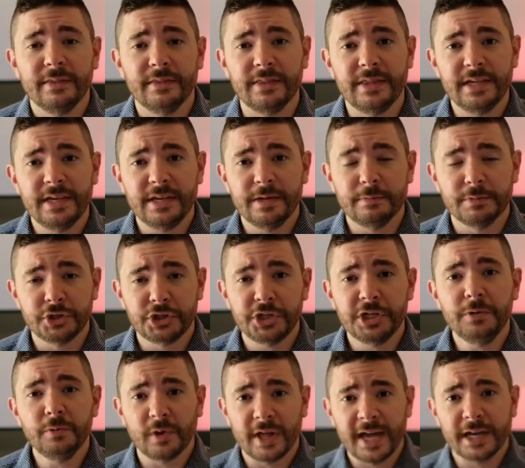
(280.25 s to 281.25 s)
the
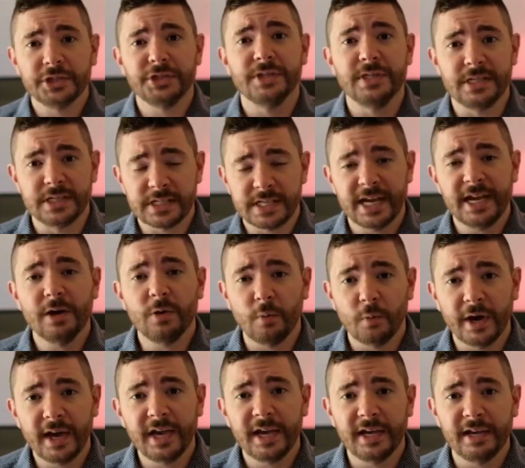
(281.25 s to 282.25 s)
machine will actually stay
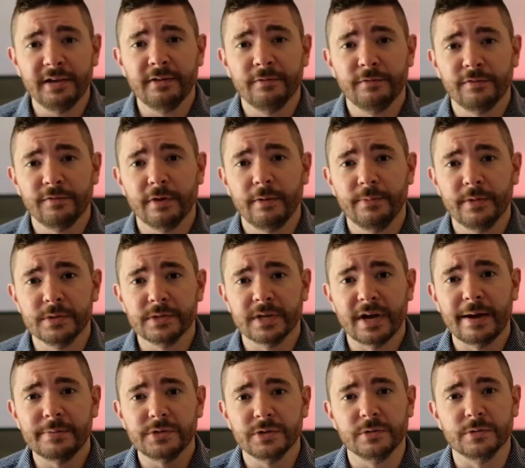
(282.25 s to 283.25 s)
away from those
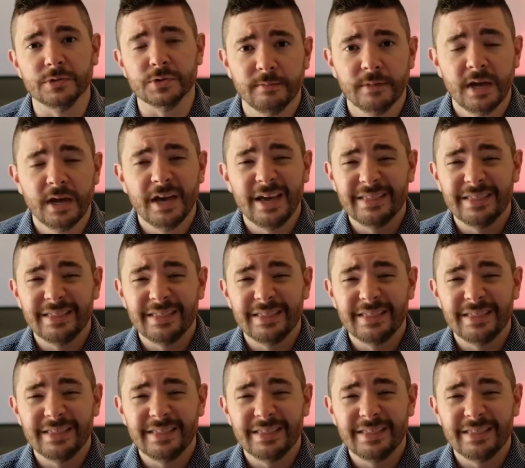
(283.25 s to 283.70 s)
obstacles.